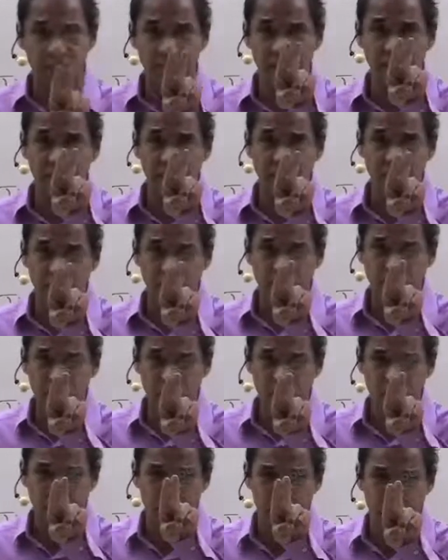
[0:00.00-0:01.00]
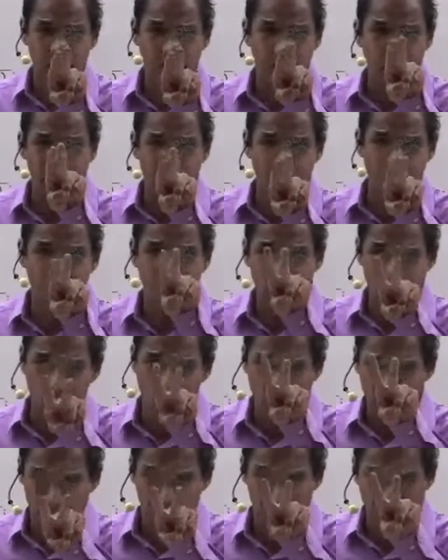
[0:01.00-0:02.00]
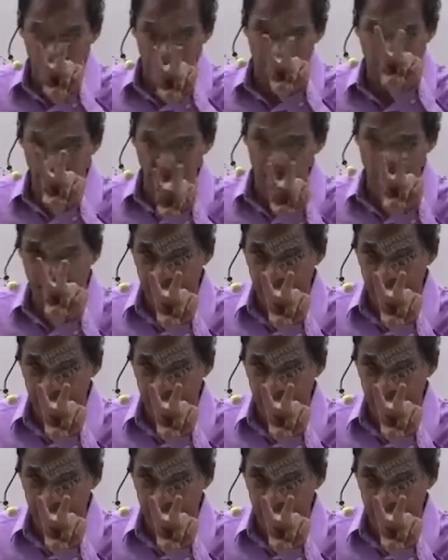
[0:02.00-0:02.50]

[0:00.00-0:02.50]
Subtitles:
the sentence must be in the form of 2 completion of